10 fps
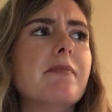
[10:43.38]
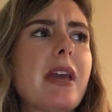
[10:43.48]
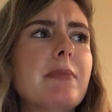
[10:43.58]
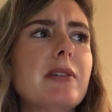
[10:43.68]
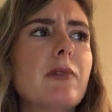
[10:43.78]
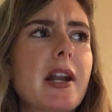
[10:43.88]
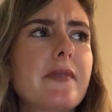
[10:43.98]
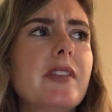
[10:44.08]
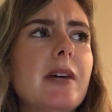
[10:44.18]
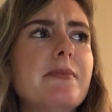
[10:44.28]
Maybe one
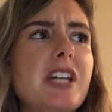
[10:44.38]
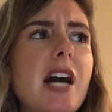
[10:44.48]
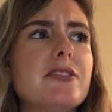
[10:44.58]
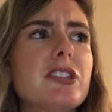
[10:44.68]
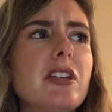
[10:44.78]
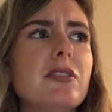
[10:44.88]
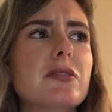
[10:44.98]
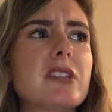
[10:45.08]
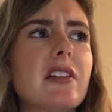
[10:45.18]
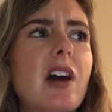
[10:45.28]
of them does
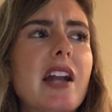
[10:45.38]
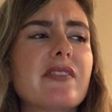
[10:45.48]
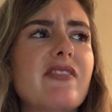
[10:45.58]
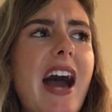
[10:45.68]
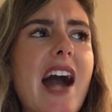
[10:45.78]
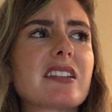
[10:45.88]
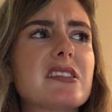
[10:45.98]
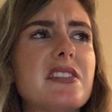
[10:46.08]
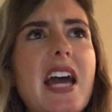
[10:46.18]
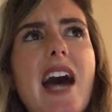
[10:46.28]
use a lot of
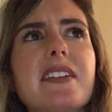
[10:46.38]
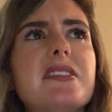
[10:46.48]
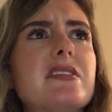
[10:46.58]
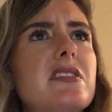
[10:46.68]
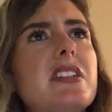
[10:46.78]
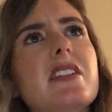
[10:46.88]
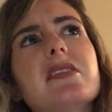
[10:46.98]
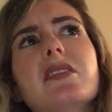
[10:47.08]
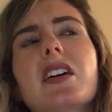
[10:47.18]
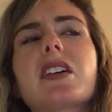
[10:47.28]
facts, data,
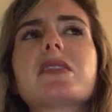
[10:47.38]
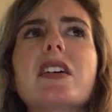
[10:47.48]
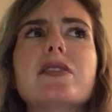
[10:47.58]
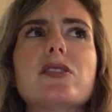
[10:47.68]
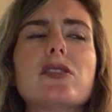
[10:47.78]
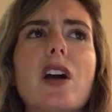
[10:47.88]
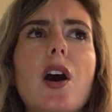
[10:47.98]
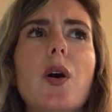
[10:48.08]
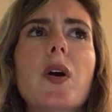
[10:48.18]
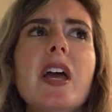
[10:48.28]
statistics. And
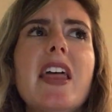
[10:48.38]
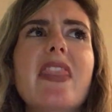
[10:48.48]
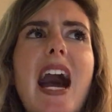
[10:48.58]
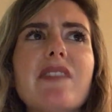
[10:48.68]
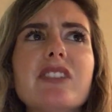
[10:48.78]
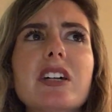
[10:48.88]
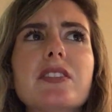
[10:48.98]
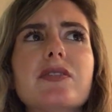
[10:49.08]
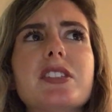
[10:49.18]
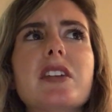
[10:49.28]
so that
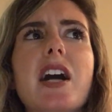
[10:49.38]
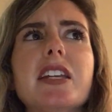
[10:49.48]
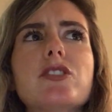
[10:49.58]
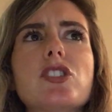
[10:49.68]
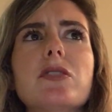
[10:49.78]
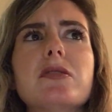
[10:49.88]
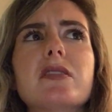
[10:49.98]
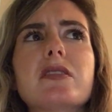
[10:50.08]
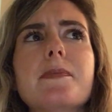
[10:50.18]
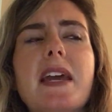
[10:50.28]
field of study
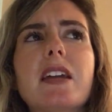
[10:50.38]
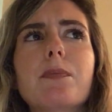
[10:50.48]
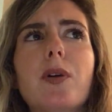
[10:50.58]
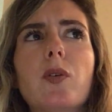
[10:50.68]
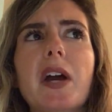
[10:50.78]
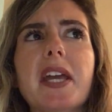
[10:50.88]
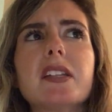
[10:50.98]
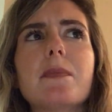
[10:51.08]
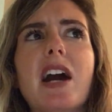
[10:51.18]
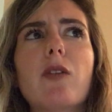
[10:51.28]
chooses to make a
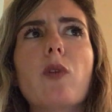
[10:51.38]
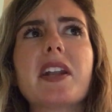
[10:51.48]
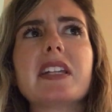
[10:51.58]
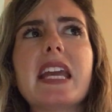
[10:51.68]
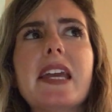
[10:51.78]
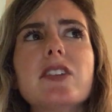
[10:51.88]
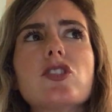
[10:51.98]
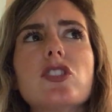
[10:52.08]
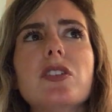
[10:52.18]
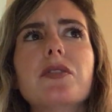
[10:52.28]
point about what an
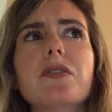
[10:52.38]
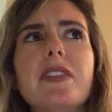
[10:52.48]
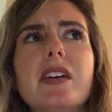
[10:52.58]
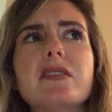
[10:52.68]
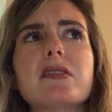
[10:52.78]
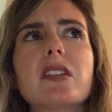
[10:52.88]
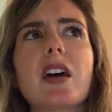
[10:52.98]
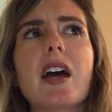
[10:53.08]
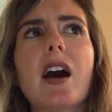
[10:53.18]
issue this